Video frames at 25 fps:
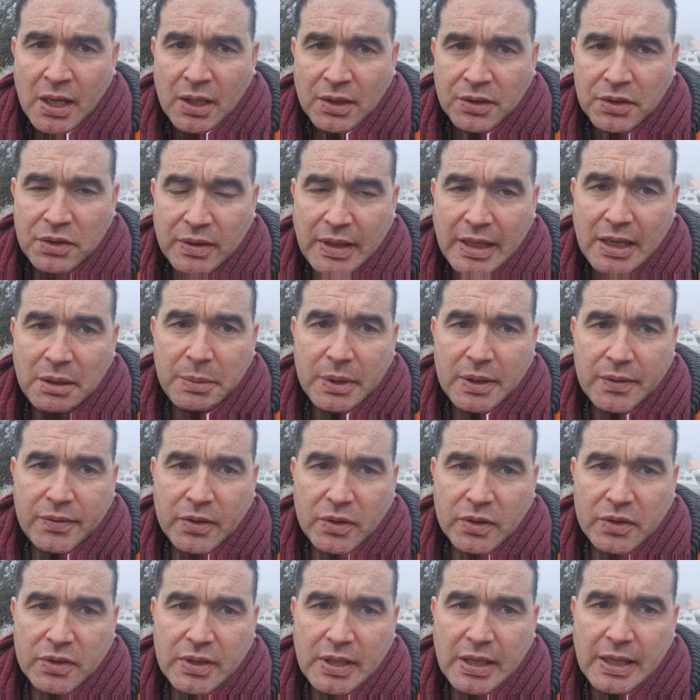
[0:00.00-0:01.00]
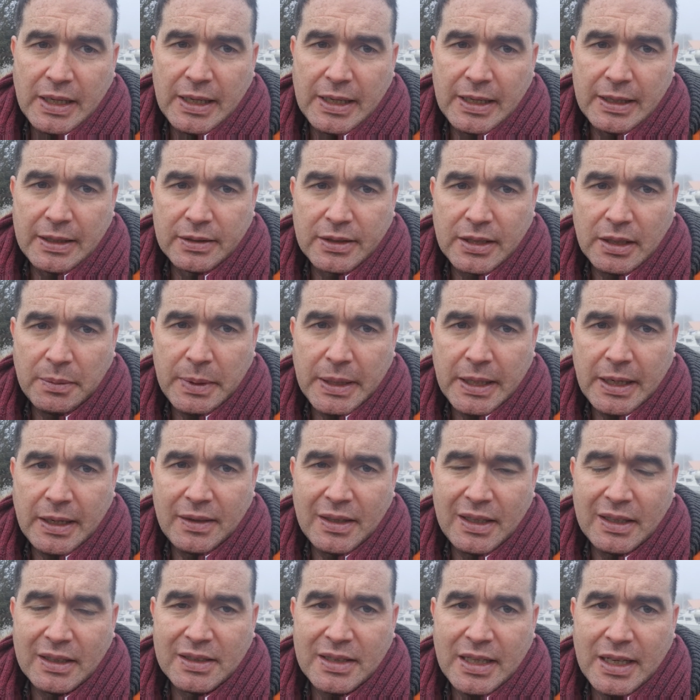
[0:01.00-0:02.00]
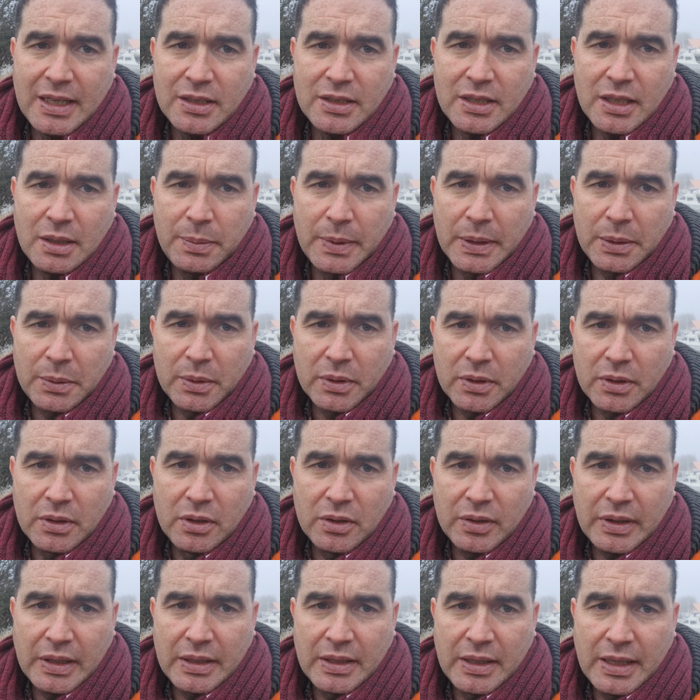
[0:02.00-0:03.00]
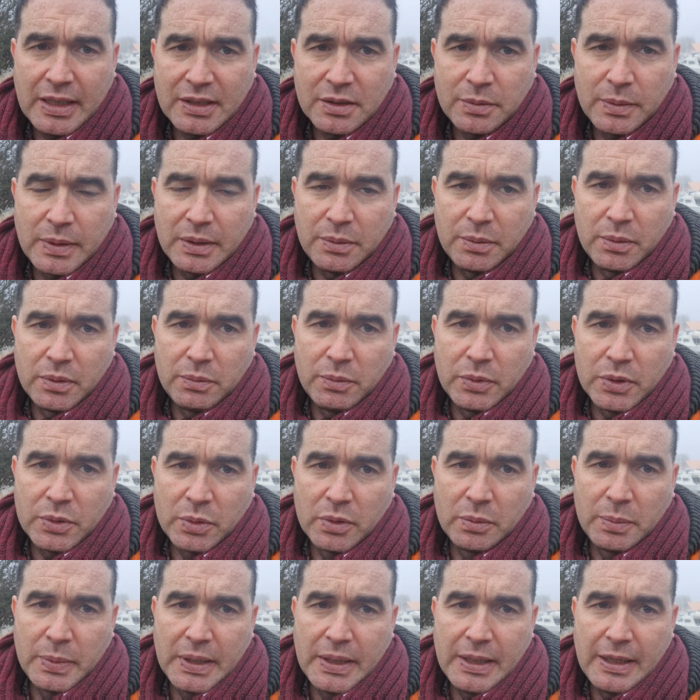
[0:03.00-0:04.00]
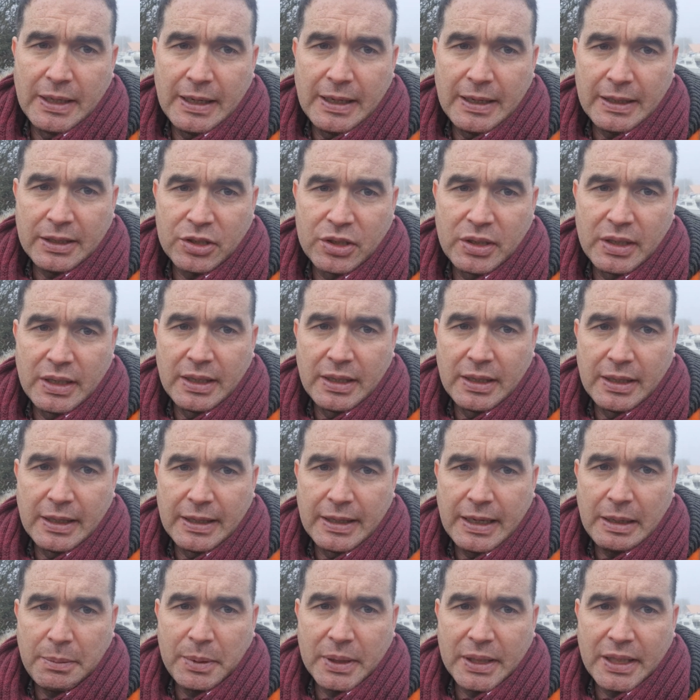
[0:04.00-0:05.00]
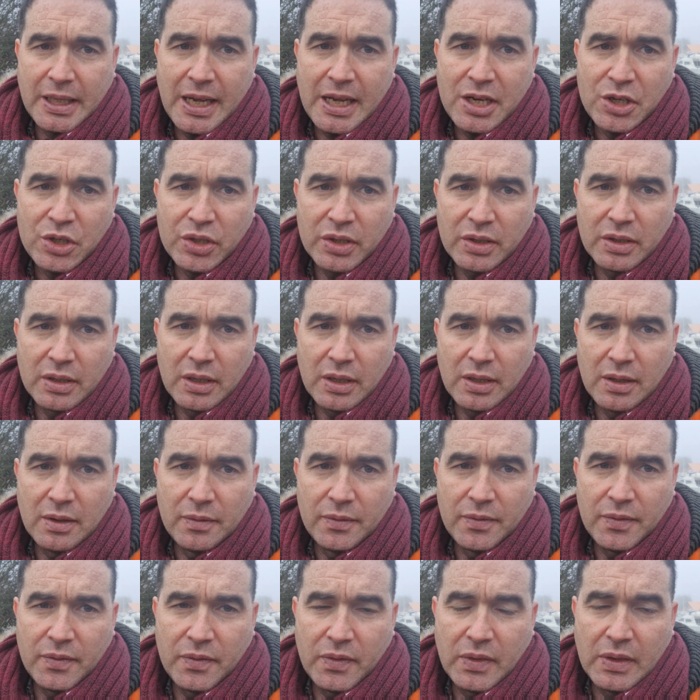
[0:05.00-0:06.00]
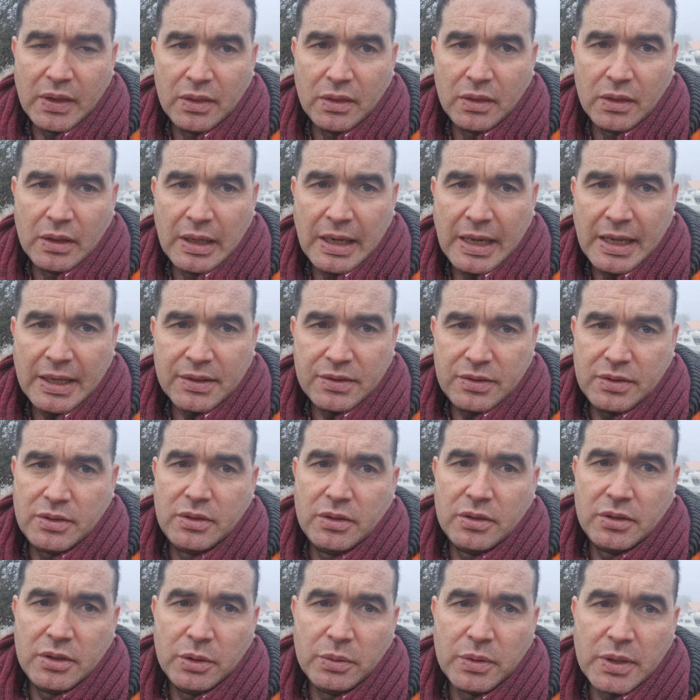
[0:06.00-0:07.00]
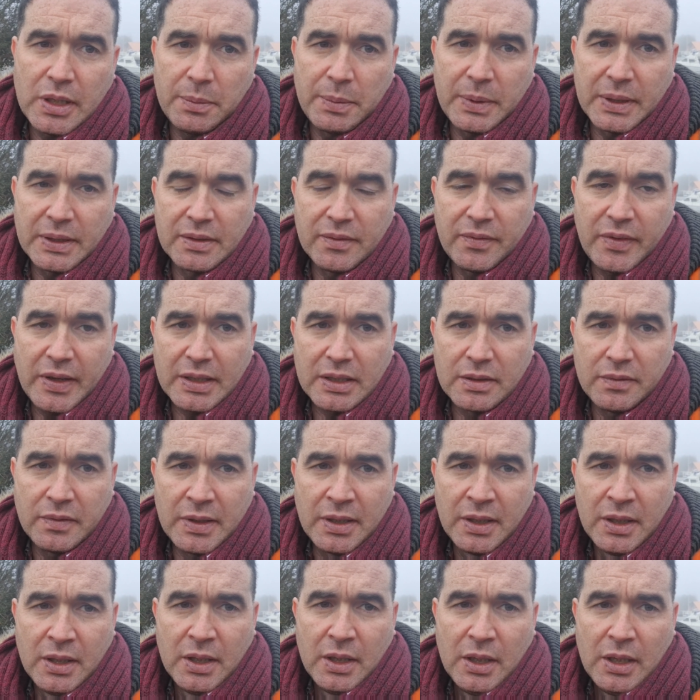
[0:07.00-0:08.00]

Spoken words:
So that'll be the first topic. And then the second topic we're going to look at next week, which will be actually an application of the last two topics effectively.